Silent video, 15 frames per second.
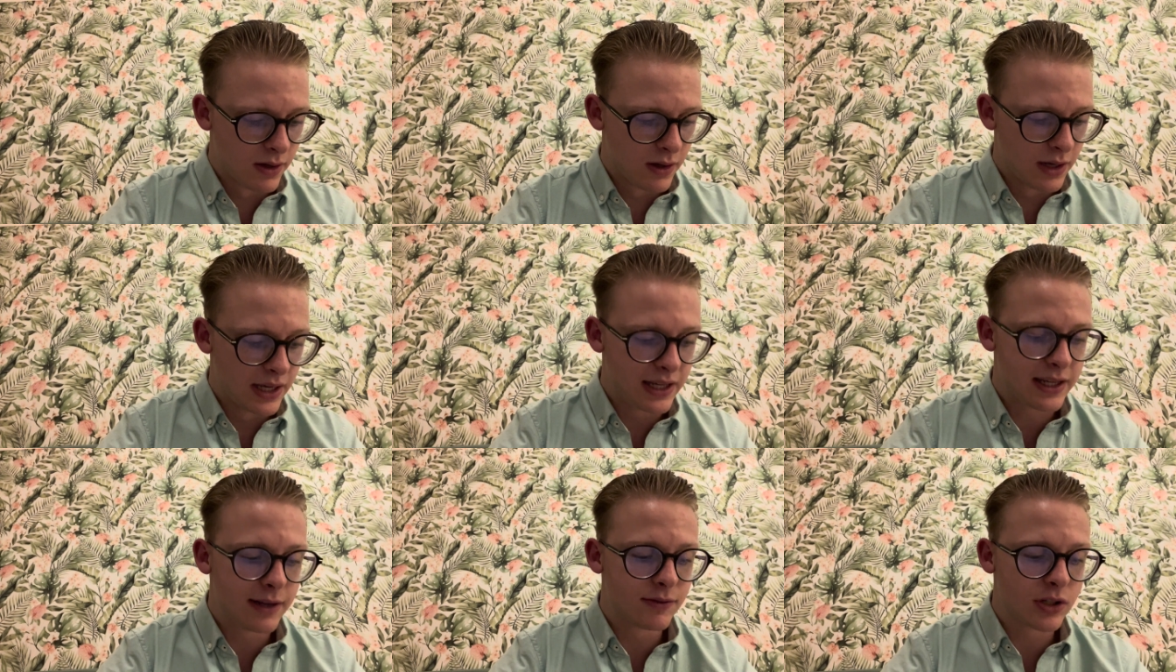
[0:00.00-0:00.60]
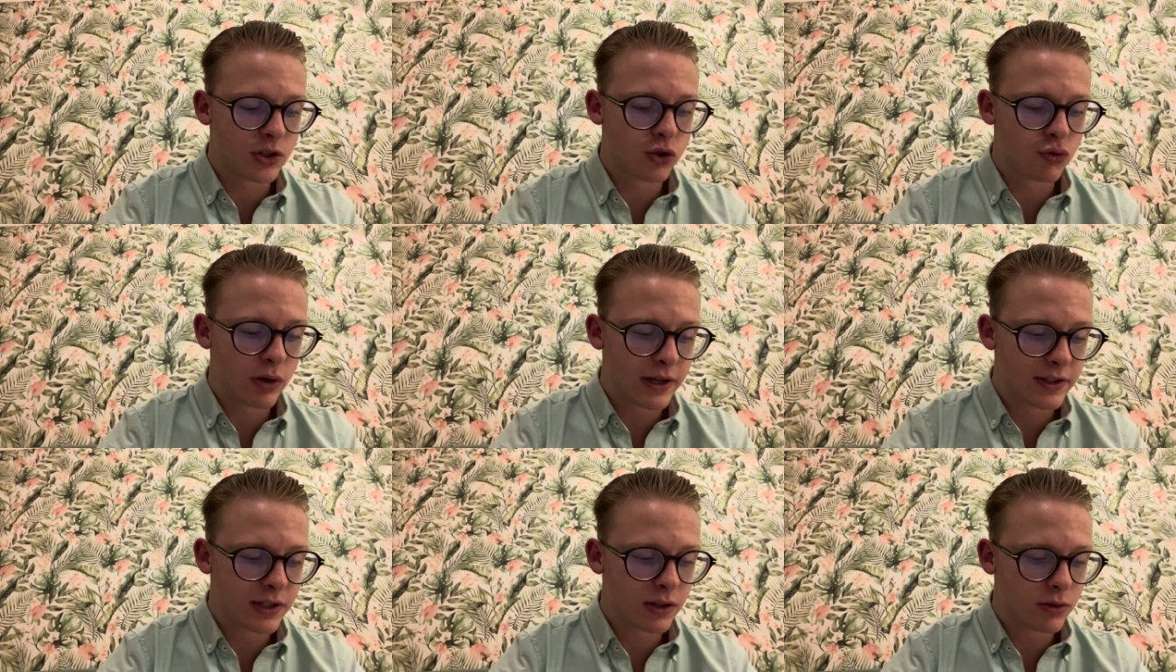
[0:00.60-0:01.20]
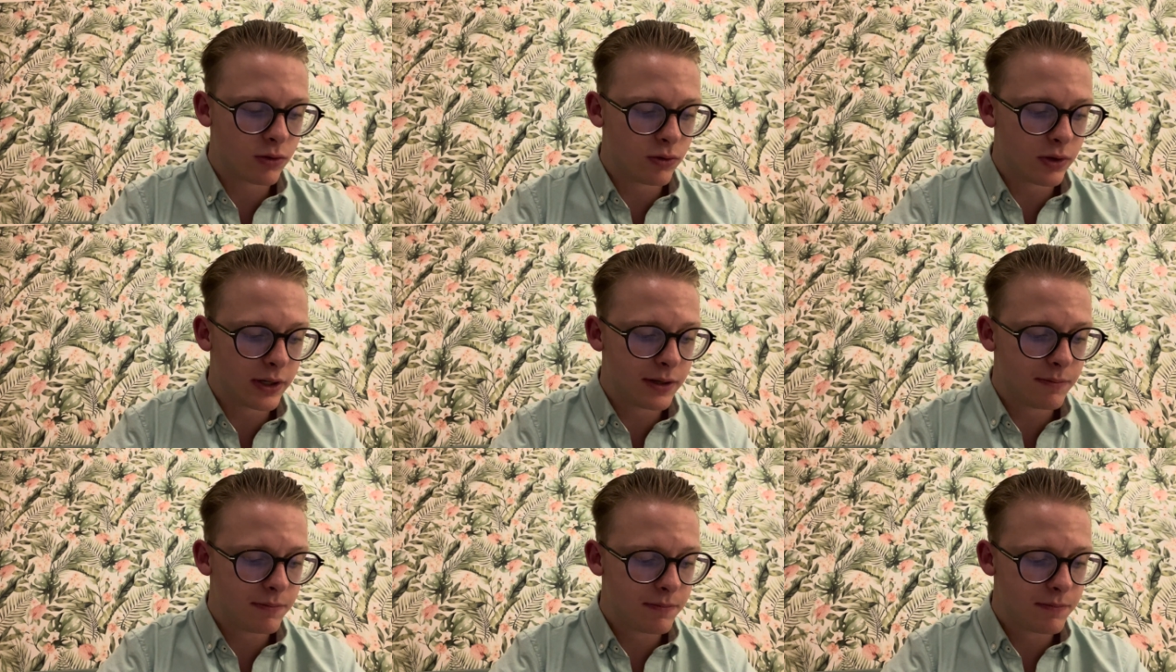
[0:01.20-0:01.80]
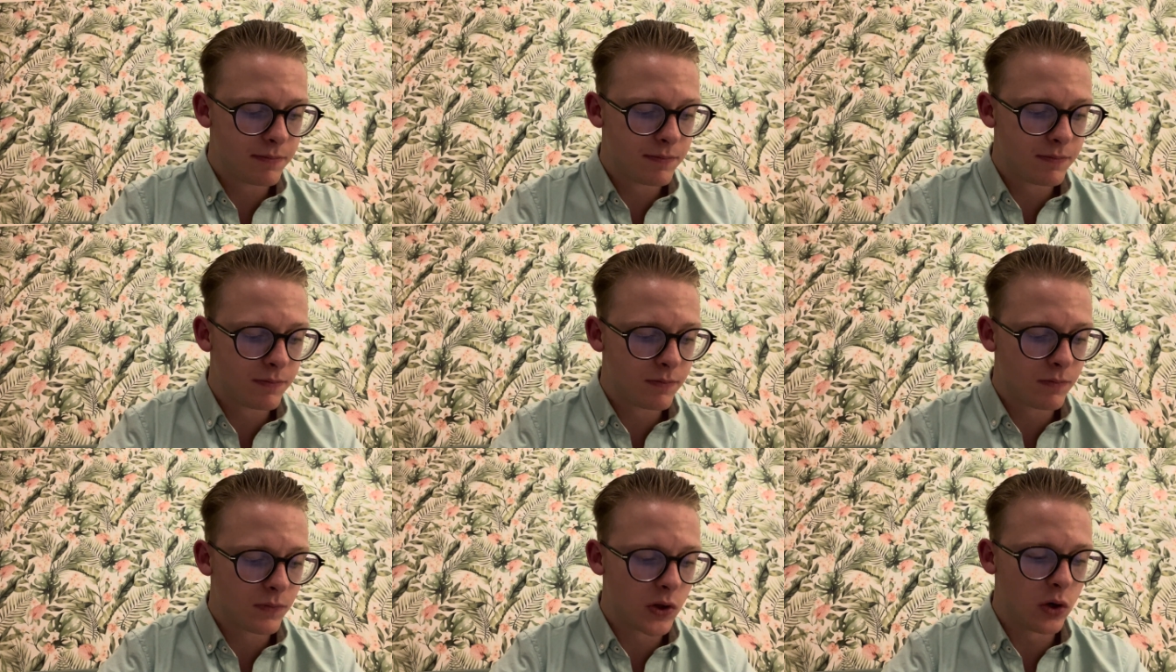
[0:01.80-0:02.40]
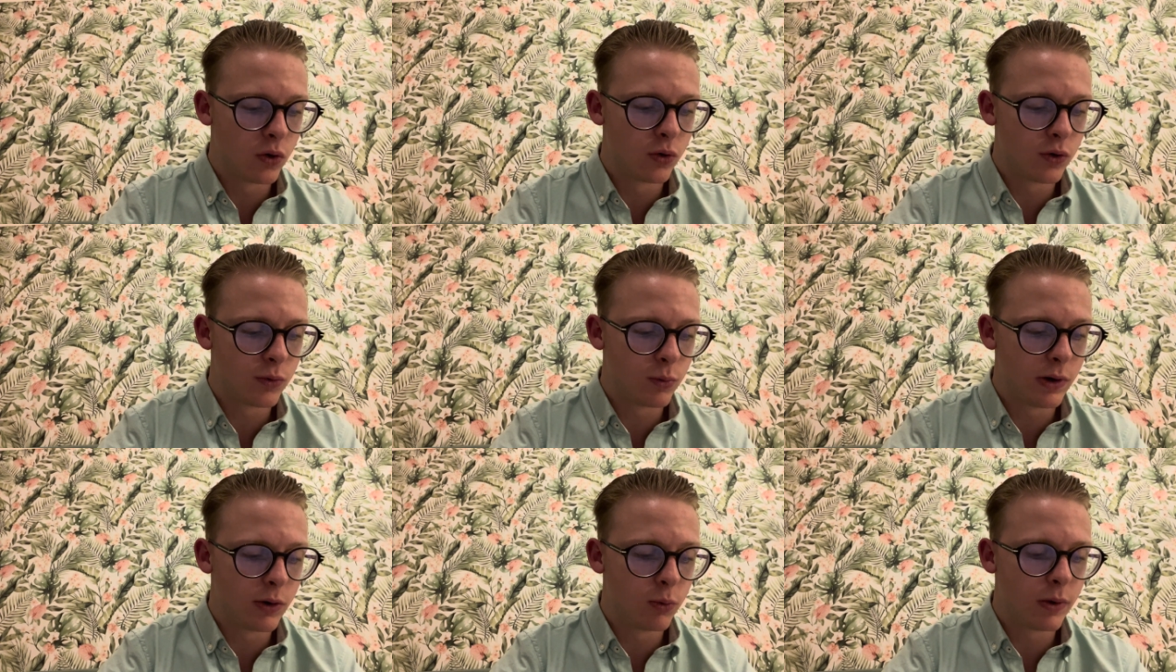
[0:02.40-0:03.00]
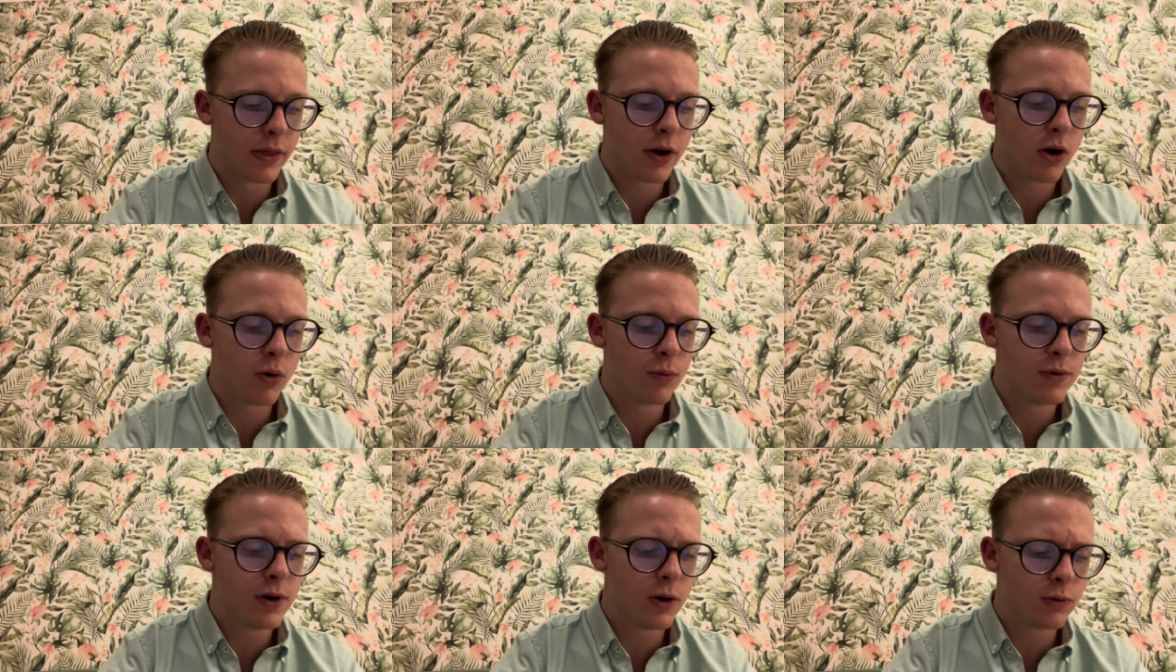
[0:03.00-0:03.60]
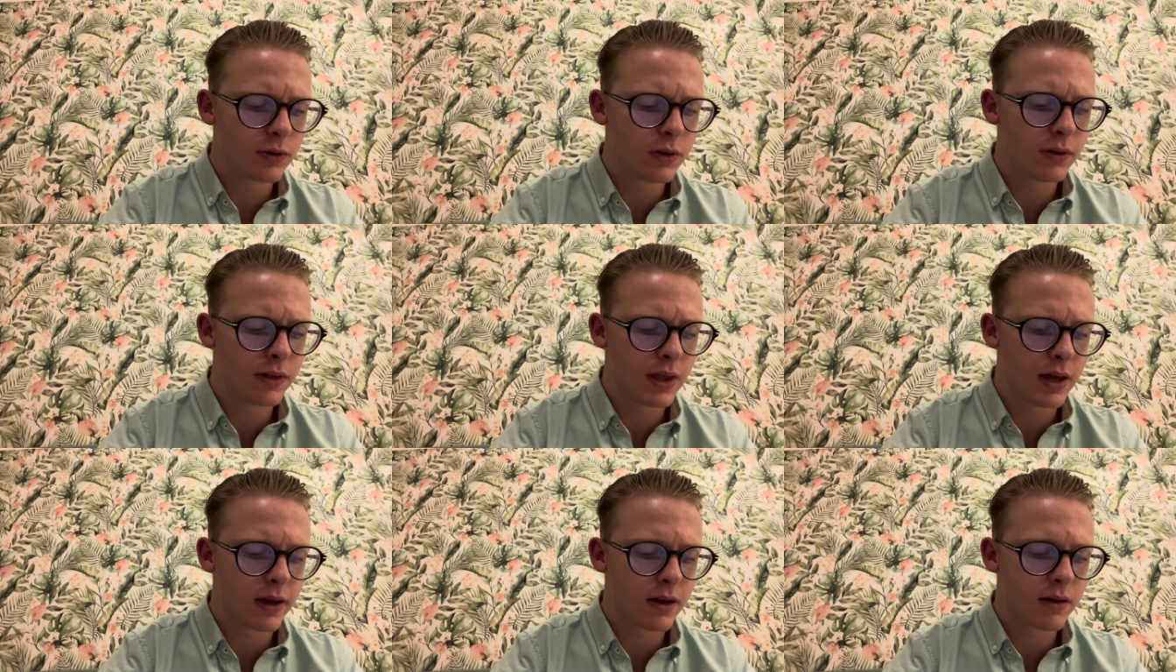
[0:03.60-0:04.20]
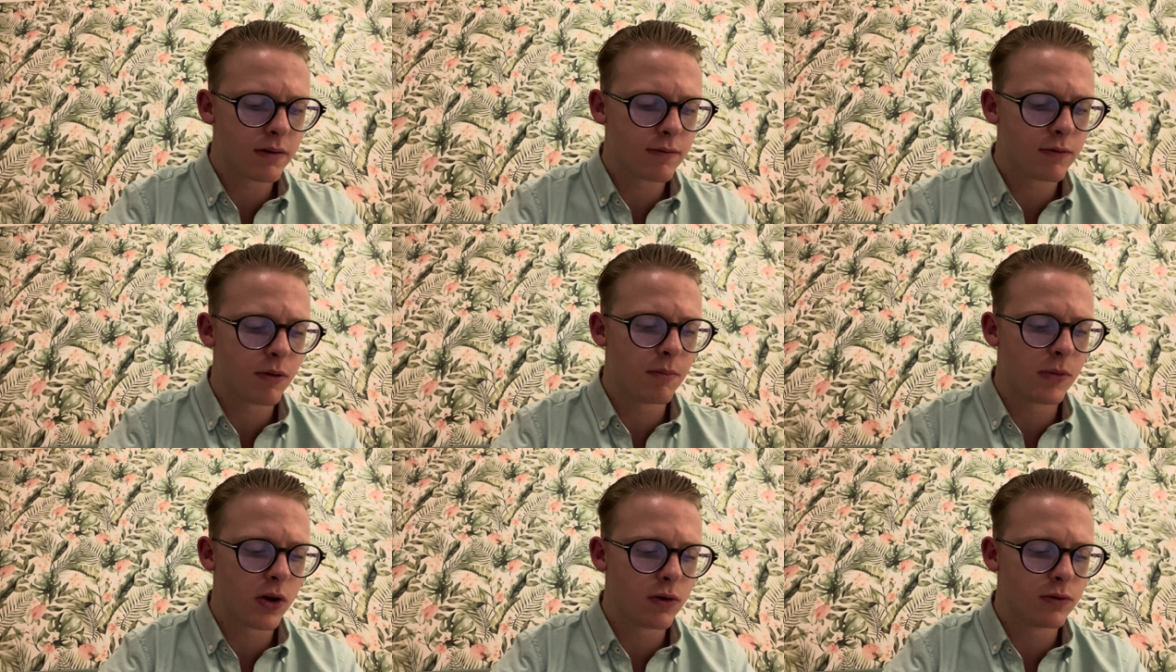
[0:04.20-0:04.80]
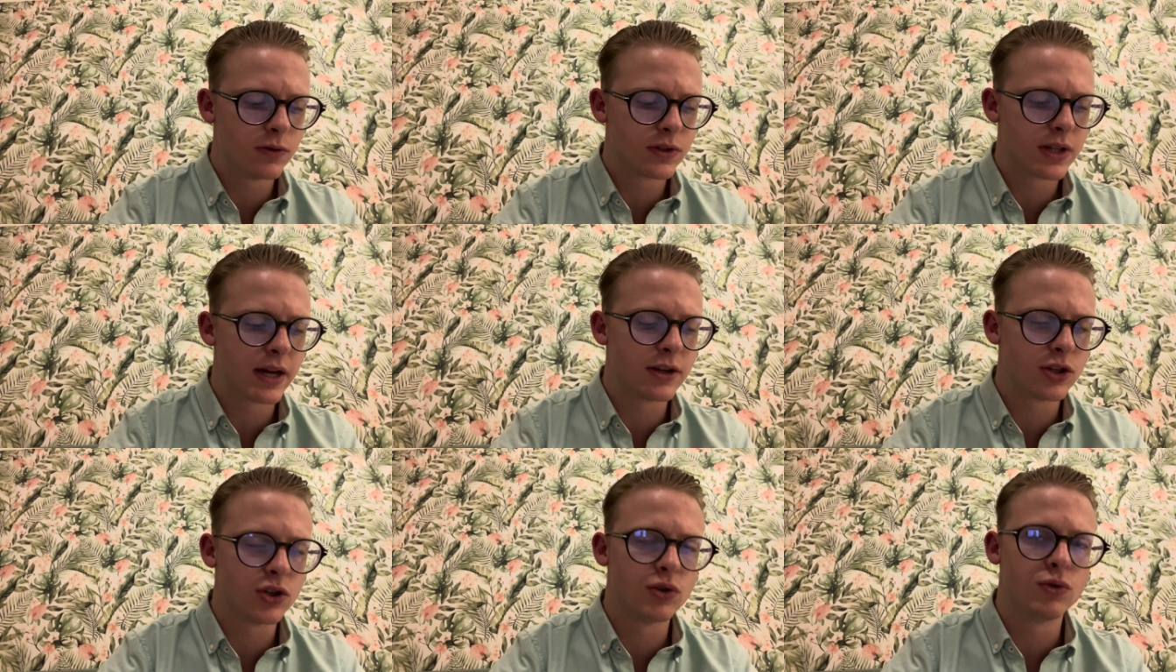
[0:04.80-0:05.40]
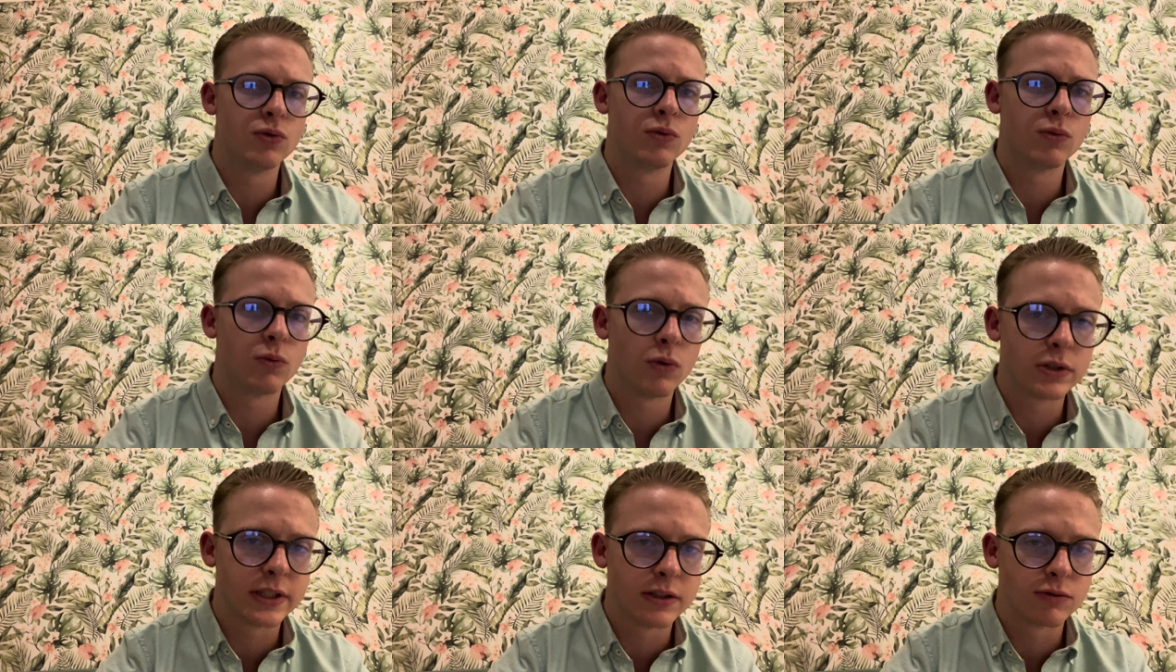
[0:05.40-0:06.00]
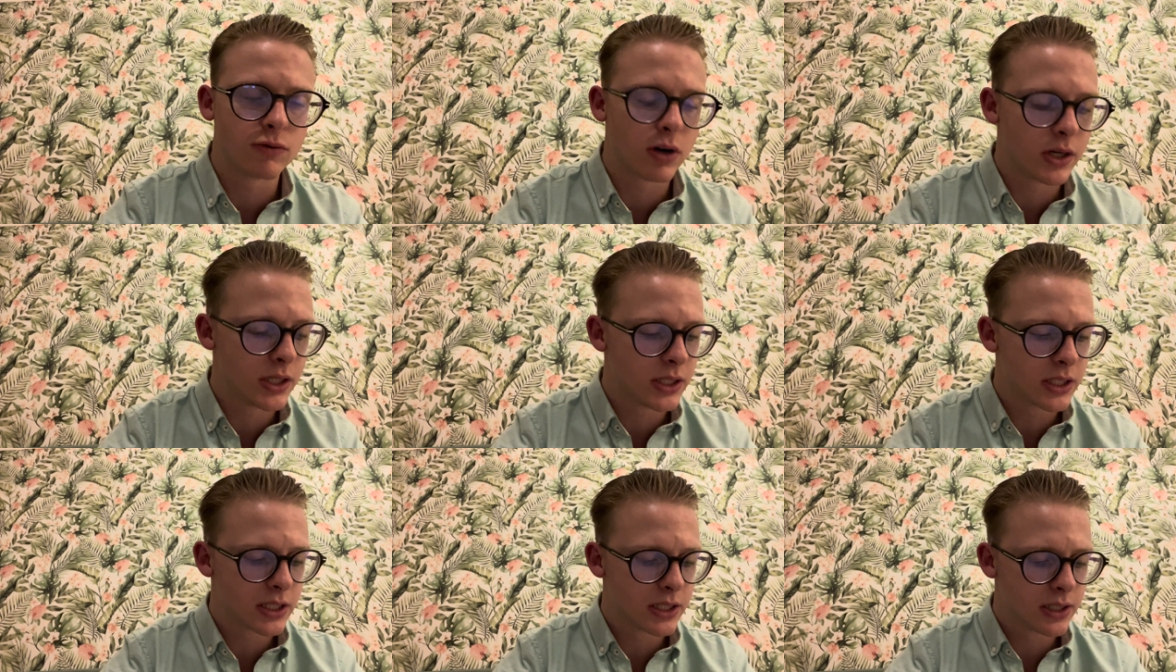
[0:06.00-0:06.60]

He gives us grace and glory. The Lord will withhold no good thing from those that do what is right.